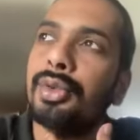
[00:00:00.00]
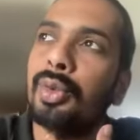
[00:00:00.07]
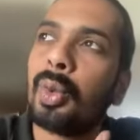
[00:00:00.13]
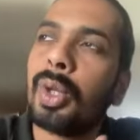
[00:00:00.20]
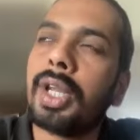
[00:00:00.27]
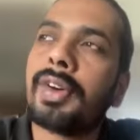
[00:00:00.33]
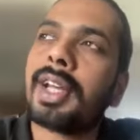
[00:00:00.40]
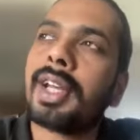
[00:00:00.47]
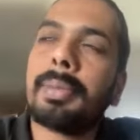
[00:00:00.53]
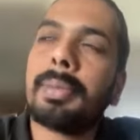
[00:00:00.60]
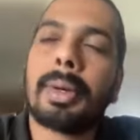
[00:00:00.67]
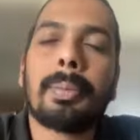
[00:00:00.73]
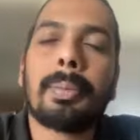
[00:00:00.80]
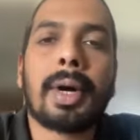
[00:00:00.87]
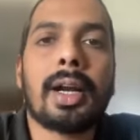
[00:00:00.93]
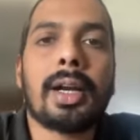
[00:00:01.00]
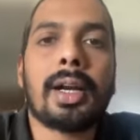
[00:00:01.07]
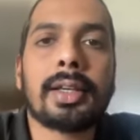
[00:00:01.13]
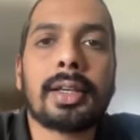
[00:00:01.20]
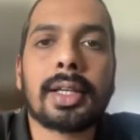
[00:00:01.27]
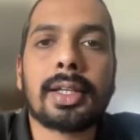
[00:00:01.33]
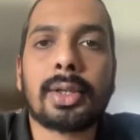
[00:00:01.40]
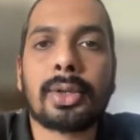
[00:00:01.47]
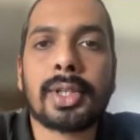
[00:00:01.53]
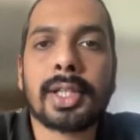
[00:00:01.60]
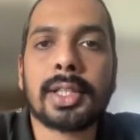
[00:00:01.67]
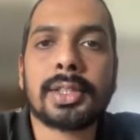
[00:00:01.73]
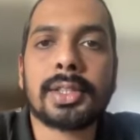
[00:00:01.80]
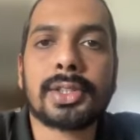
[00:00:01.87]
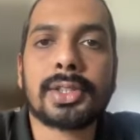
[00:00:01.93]
Whenever I bombard an
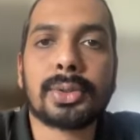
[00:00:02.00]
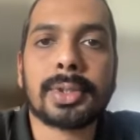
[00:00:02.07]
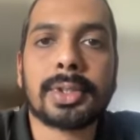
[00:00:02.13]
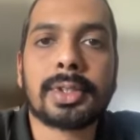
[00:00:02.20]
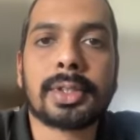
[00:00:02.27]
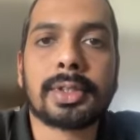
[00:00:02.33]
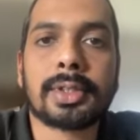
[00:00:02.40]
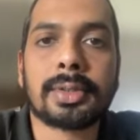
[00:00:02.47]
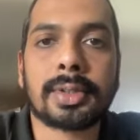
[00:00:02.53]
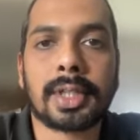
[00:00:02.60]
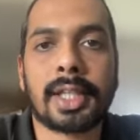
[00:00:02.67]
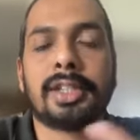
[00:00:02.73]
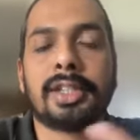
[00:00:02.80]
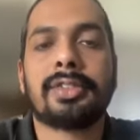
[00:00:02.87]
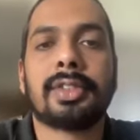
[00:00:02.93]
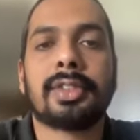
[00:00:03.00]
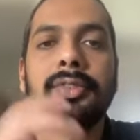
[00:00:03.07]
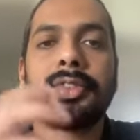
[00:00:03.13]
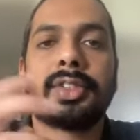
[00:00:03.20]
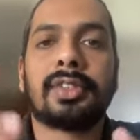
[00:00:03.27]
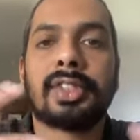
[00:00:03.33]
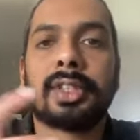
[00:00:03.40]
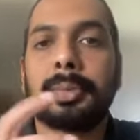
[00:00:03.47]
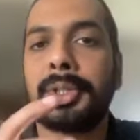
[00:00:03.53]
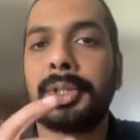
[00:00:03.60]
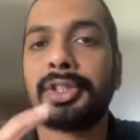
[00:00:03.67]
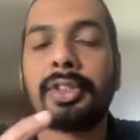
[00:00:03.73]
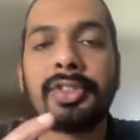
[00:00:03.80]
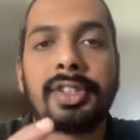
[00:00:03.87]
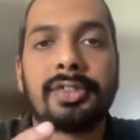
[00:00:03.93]
audience with a
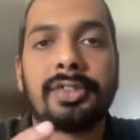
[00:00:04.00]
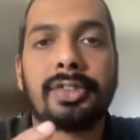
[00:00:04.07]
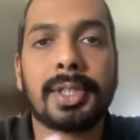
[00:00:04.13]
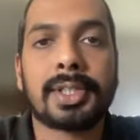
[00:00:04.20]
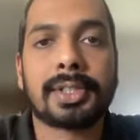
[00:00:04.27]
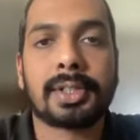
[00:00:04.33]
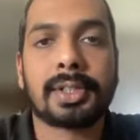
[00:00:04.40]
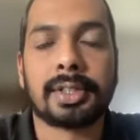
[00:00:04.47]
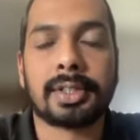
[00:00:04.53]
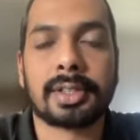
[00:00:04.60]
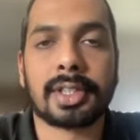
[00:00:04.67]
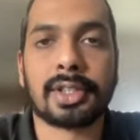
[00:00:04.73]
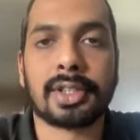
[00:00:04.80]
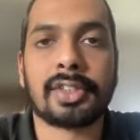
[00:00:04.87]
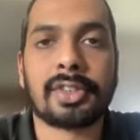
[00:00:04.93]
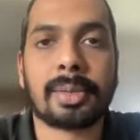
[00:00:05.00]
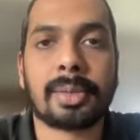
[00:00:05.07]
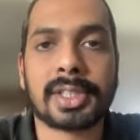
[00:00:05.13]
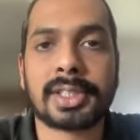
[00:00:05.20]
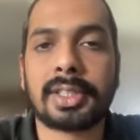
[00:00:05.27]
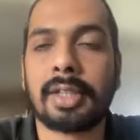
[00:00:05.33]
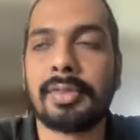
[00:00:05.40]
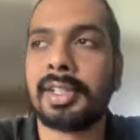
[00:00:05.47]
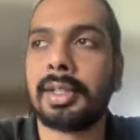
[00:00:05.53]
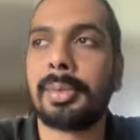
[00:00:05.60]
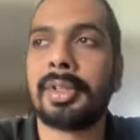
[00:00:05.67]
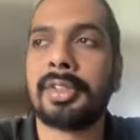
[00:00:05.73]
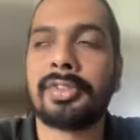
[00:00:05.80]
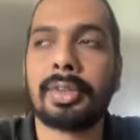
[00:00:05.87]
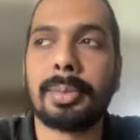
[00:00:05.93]
piece of information, if I'm just giving
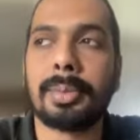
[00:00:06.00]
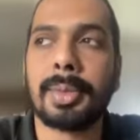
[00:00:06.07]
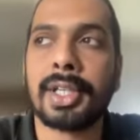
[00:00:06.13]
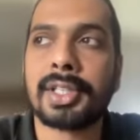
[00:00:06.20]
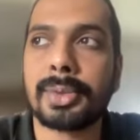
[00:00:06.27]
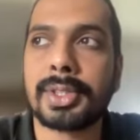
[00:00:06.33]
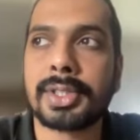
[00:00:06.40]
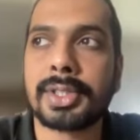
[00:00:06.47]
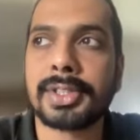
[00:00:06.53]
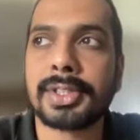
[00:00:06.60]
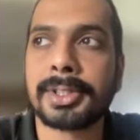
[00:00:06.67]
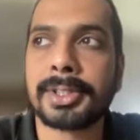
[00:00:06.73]
them information which